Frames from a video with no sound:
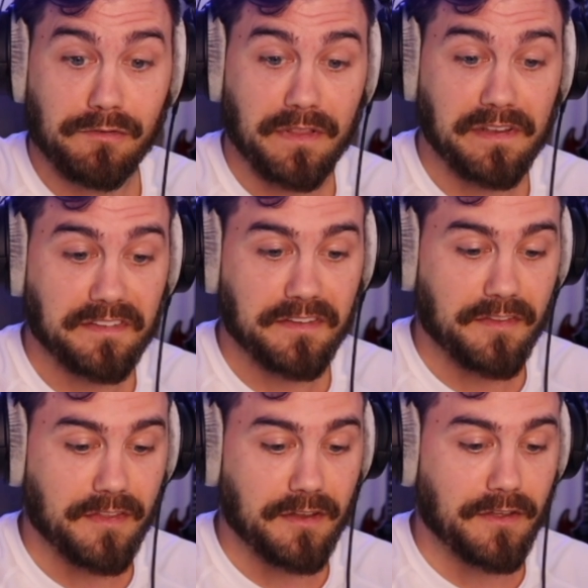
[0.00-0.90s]
this.
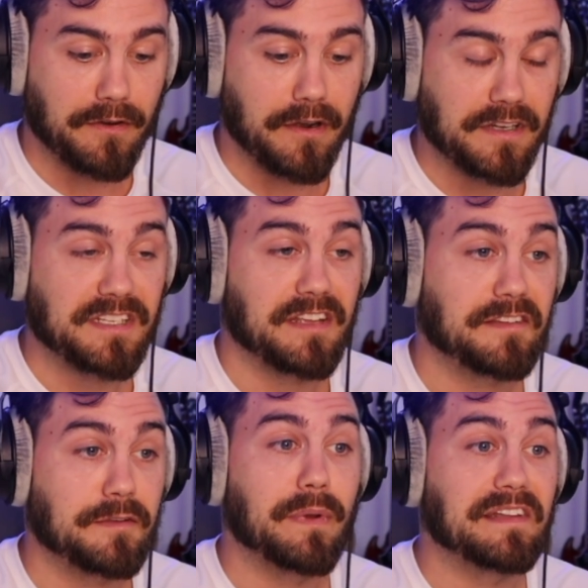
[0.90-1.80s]
There are
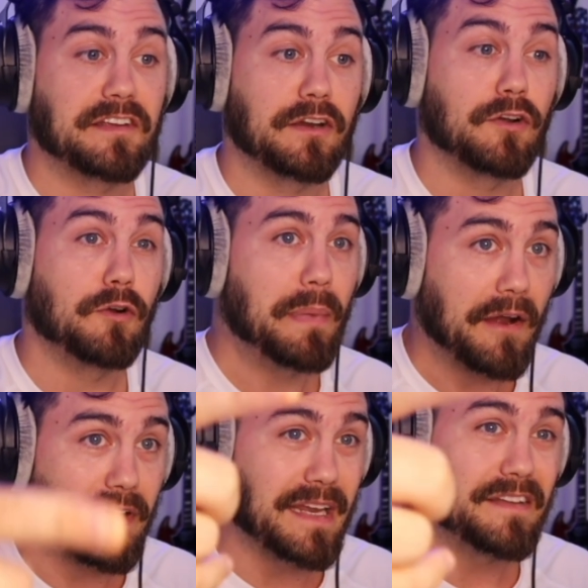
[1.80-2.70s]
testable ways to go
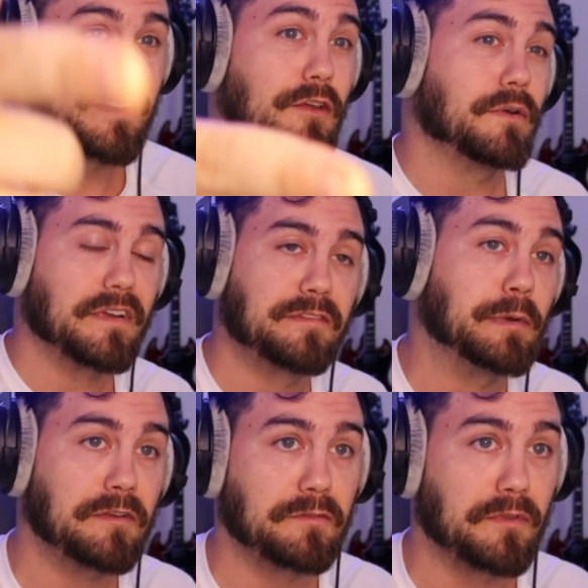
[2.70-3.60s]
about, is your
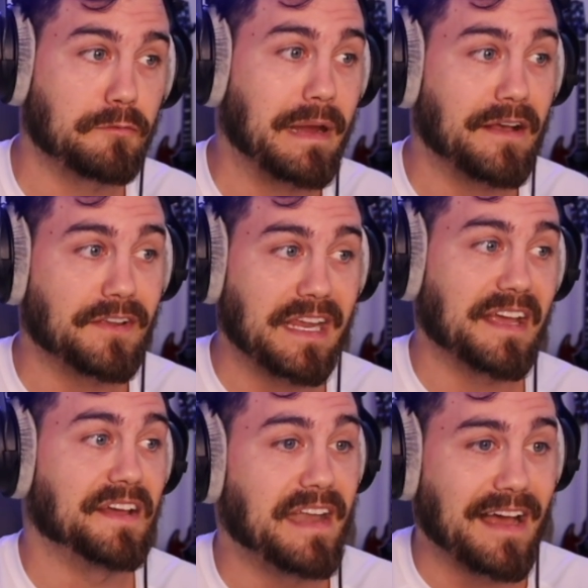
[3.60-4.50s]
experience with
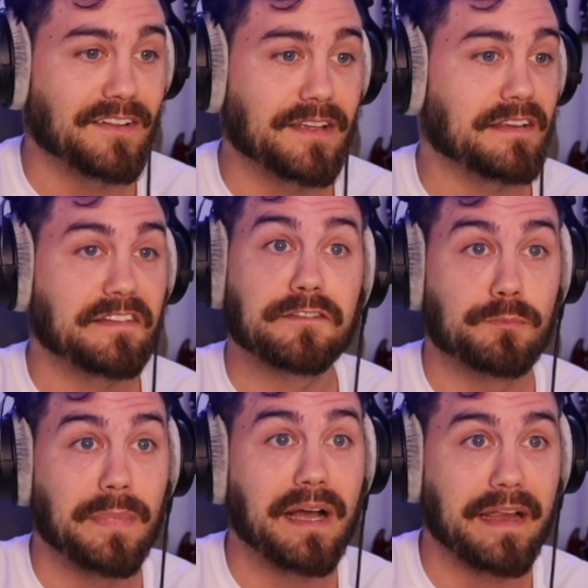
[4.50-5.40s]
reality analogous
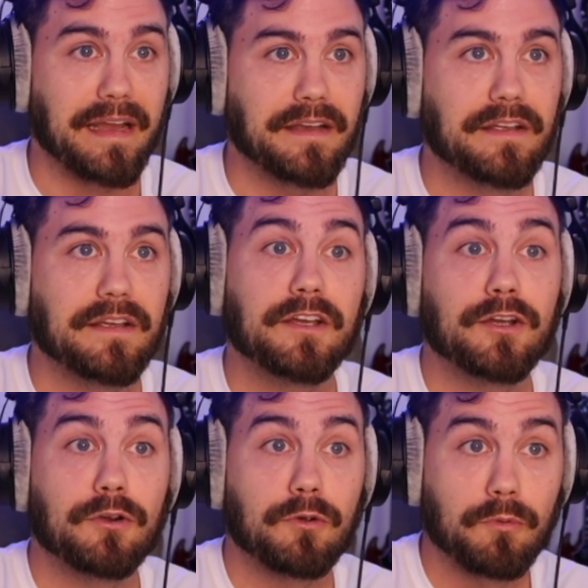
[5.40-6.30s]
to mine?
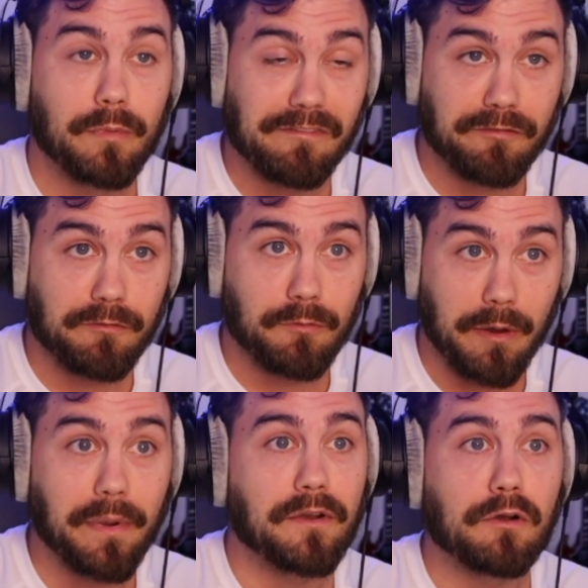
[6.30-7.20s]

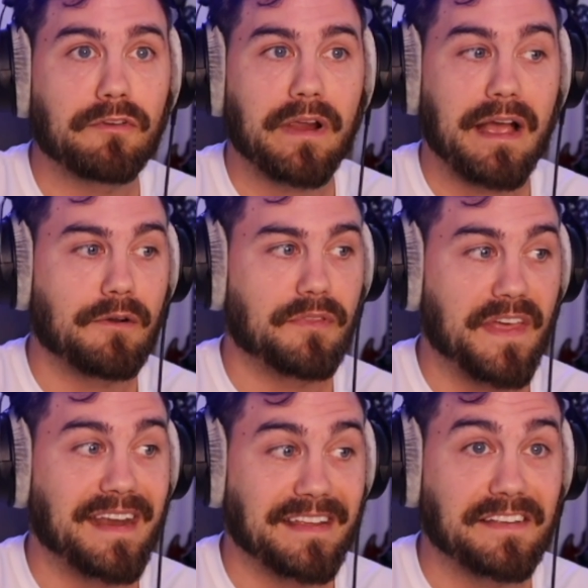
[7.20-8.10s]
We went over how
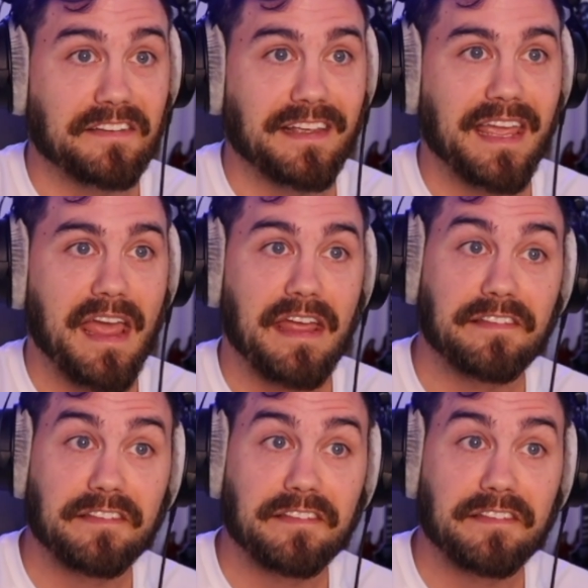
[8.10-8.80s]
that is the case.